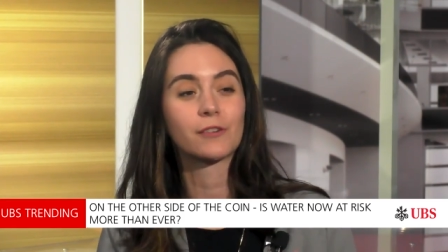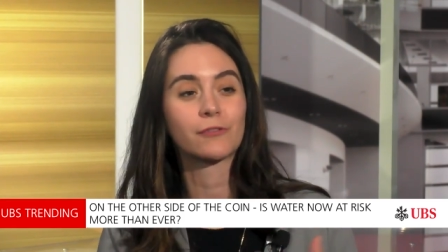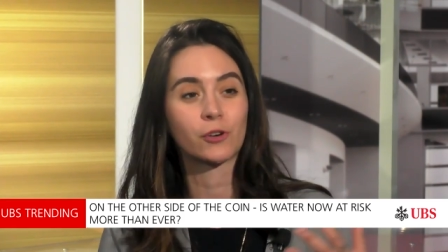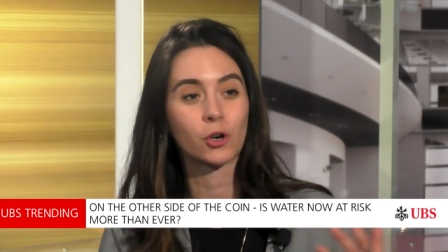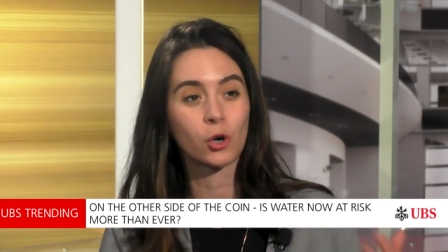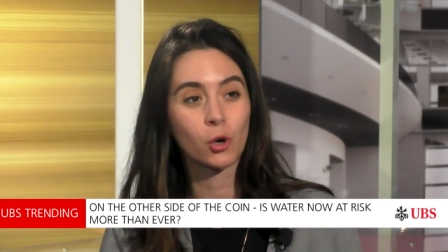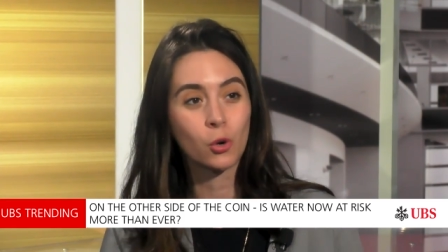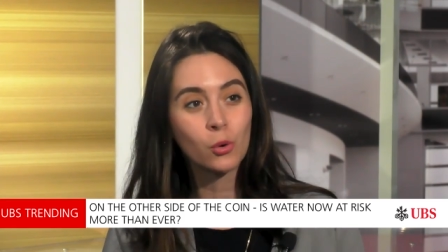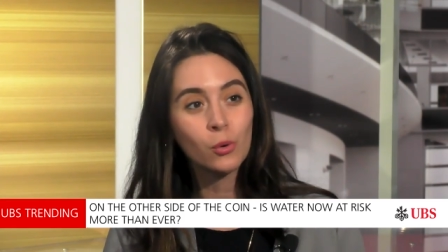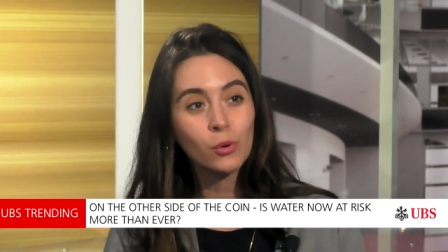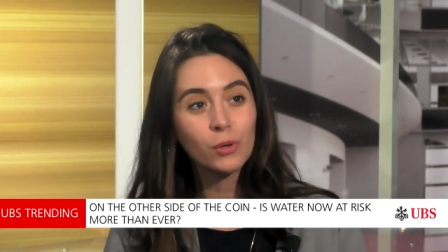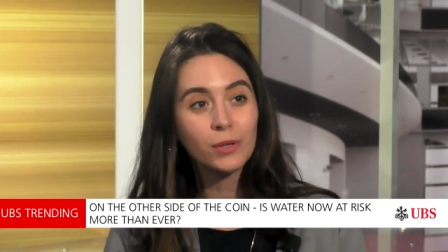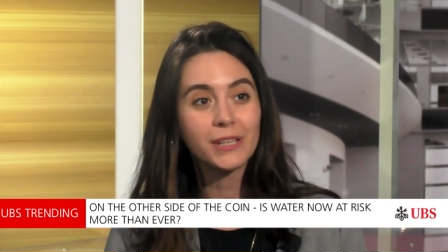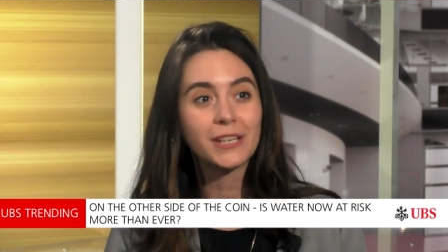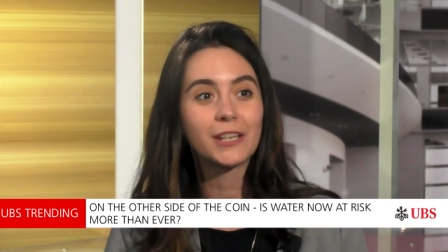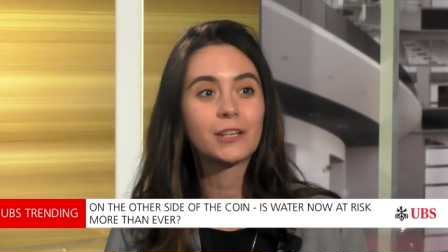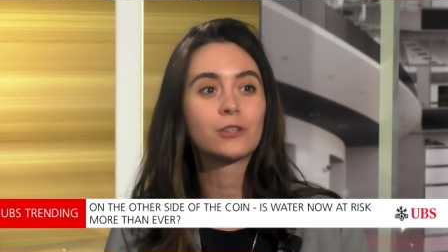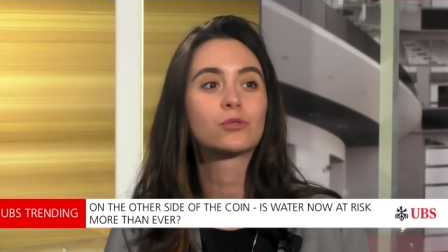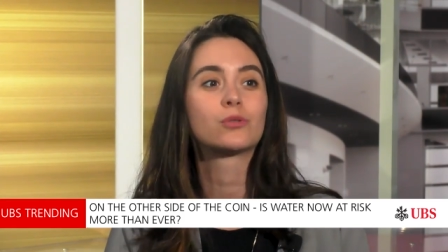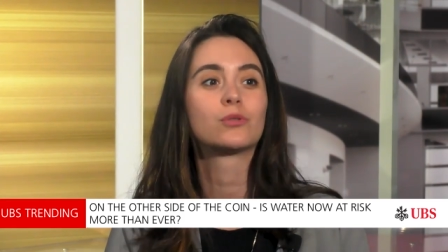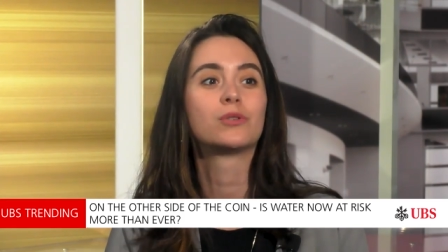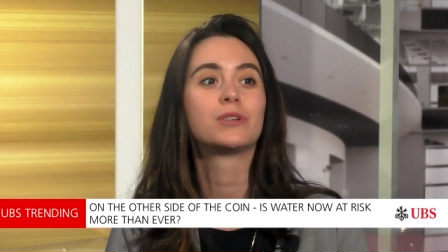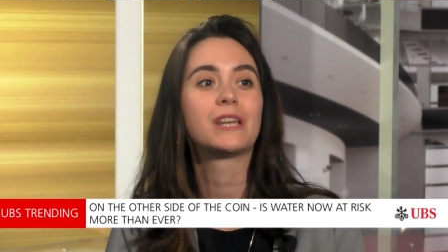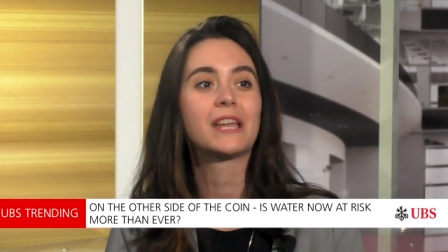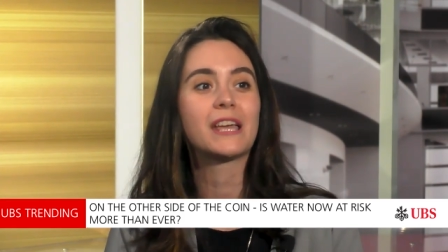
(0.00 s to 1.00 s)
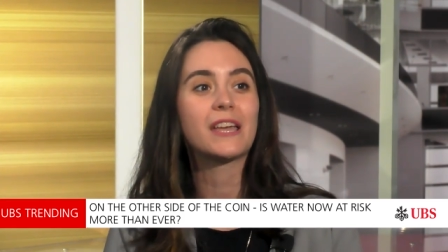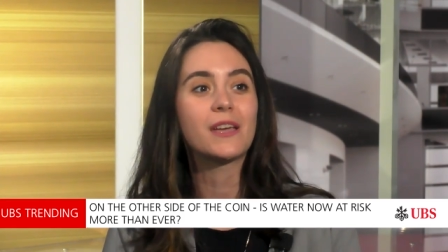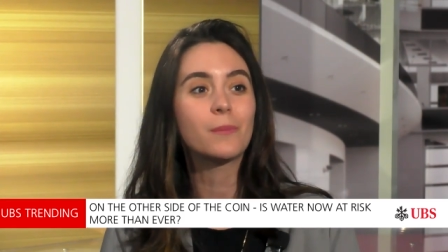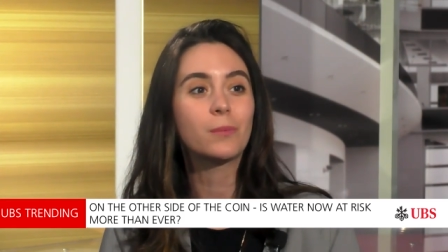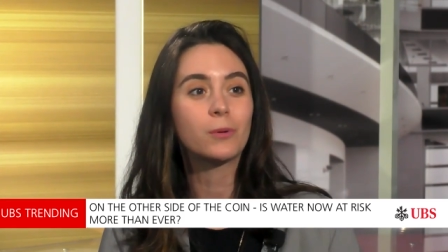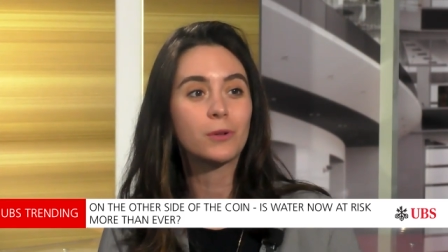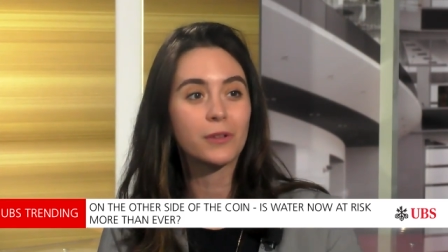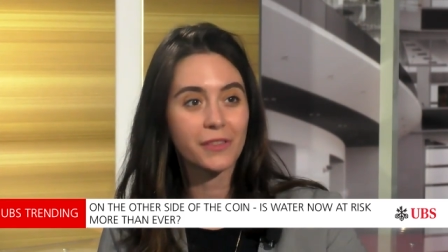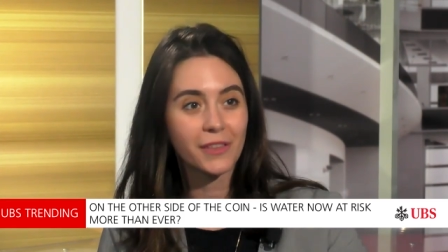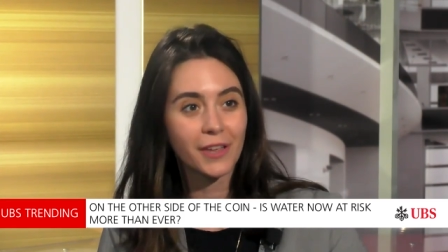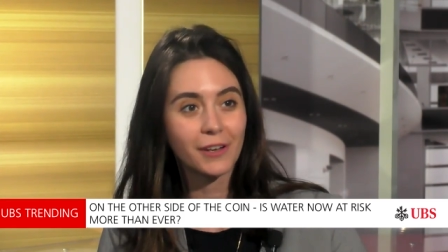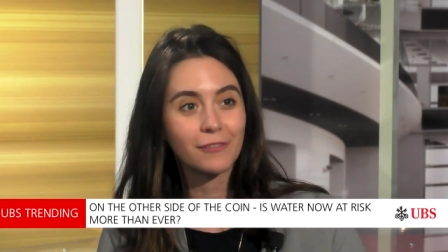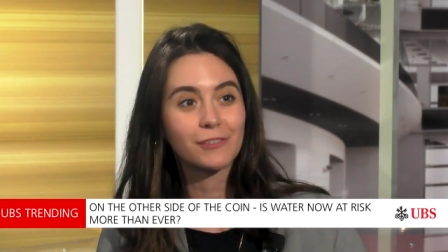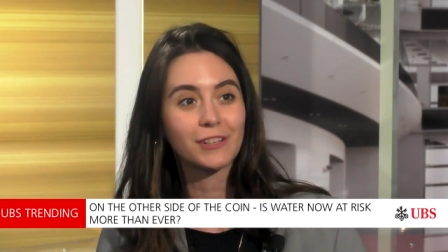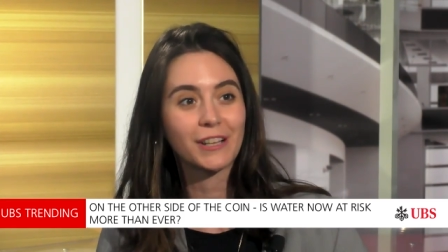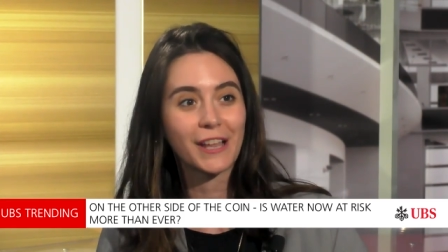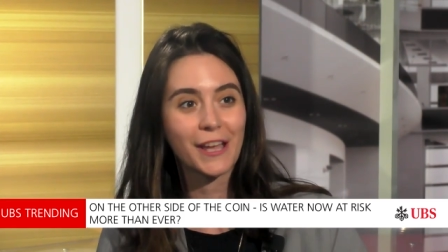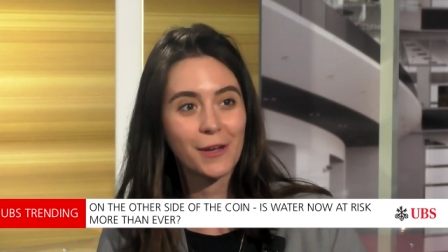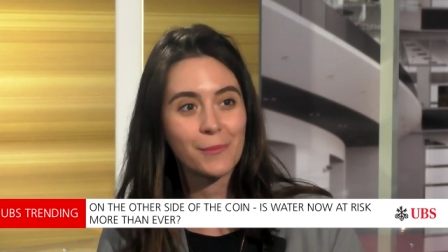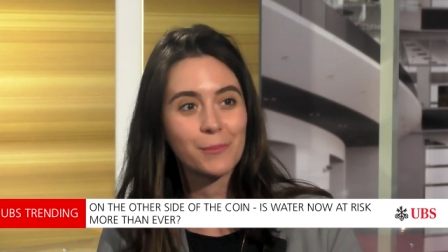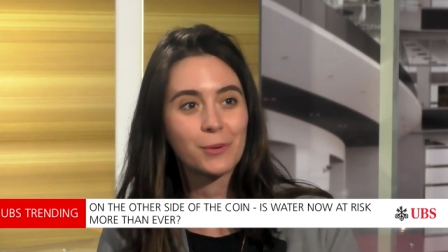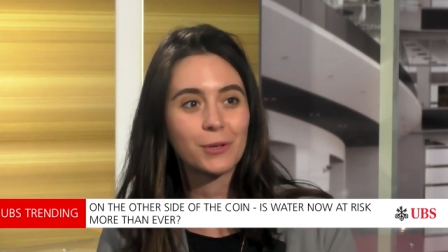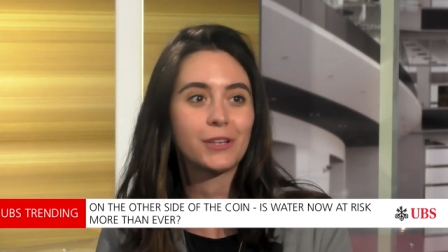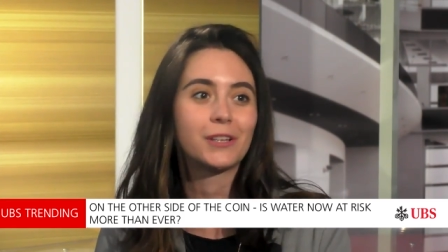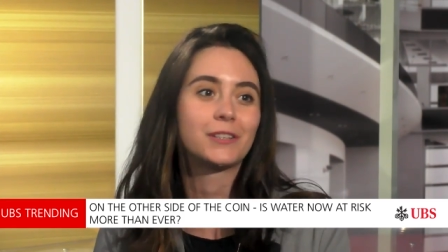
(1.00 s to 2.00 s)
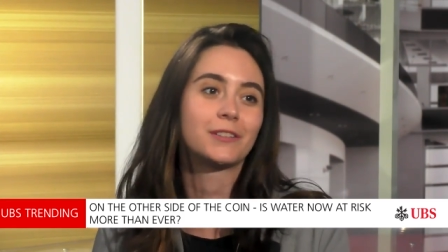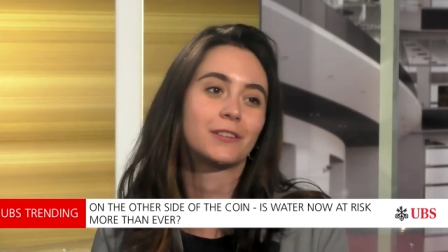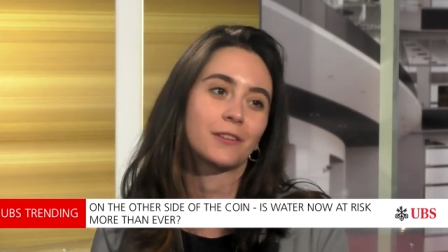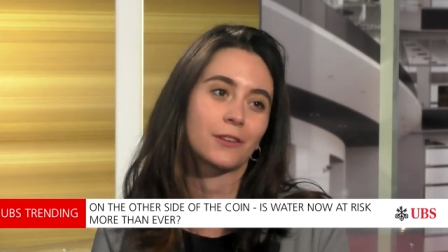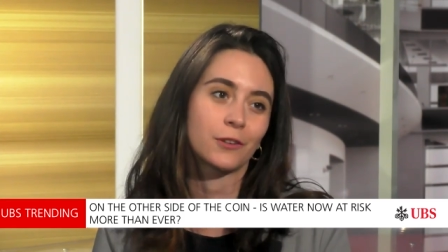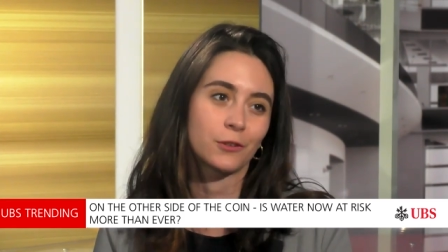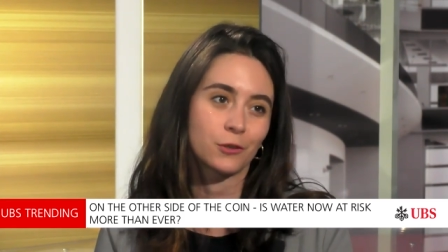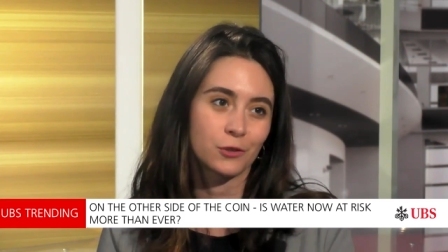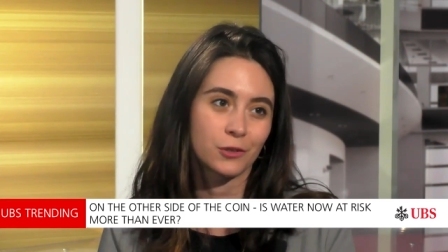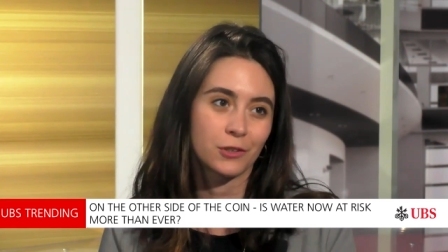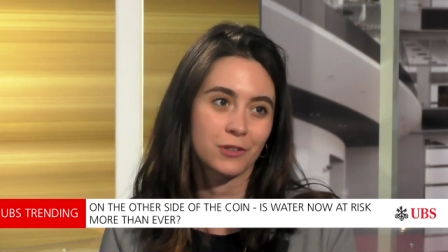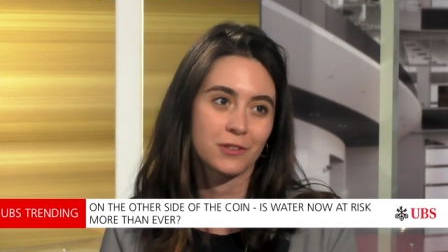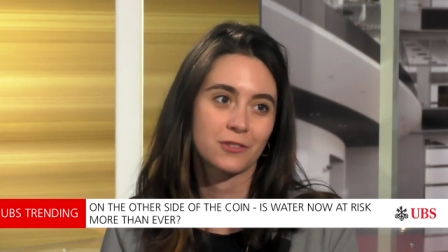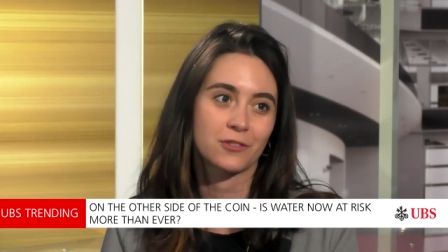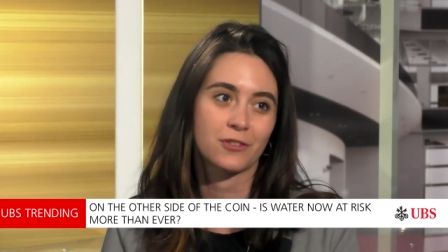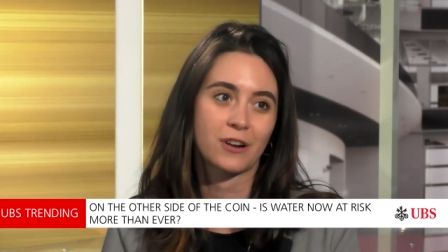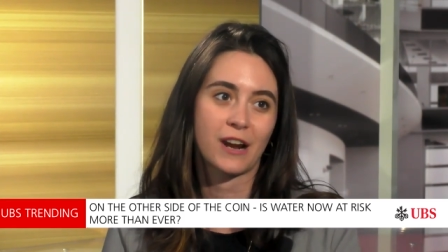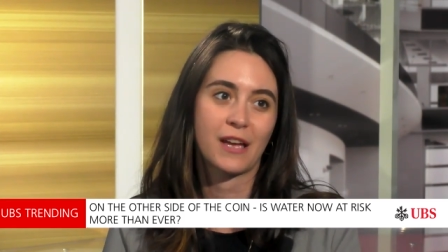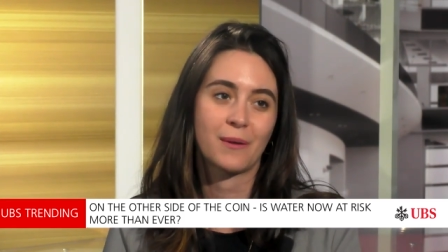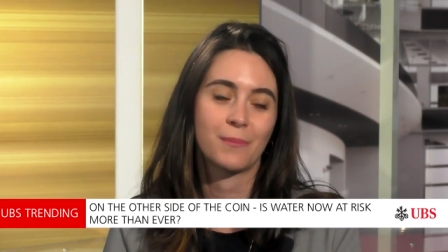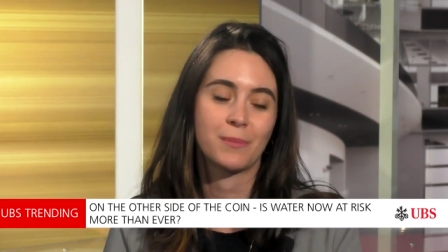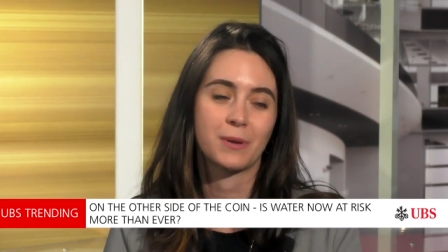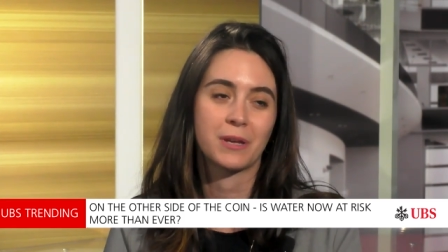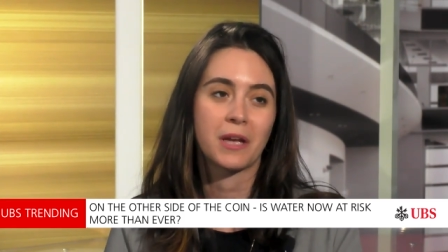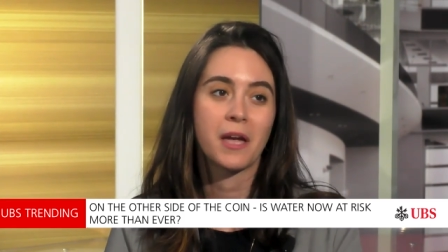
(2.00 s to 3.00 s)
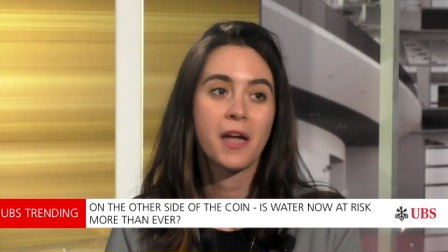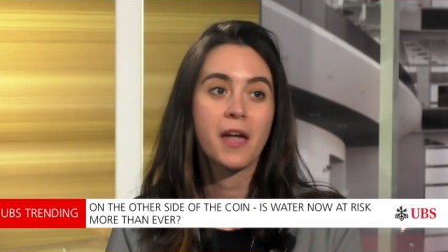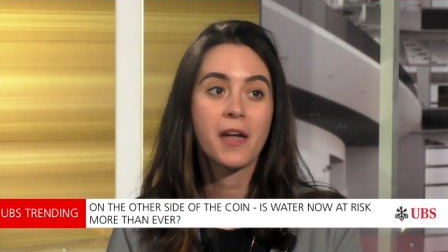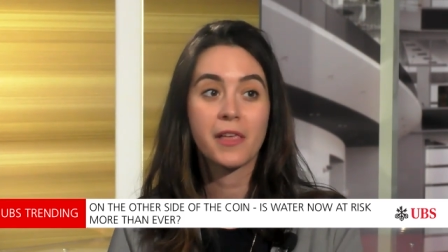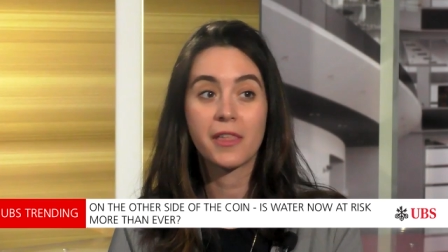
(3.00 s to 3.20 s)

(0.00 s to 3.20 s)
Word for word: for cooling to enable that reliability that you're describing,